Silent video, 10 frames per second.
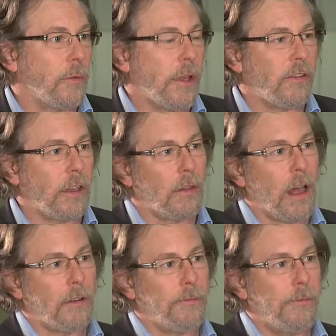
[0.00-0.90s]
We see a
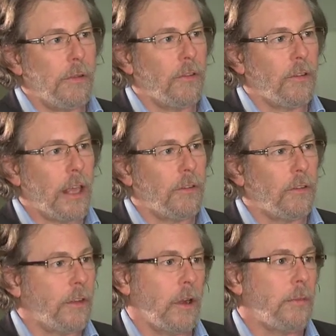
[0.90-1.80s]
lot of business
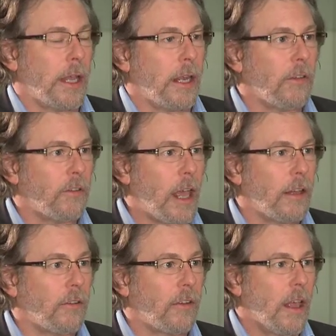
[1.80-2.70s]
cases that don't make any
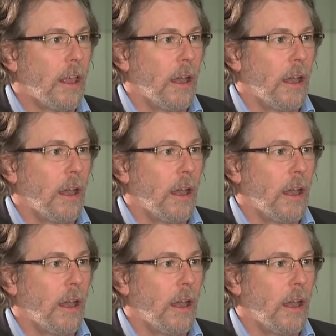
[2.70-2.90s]
sense,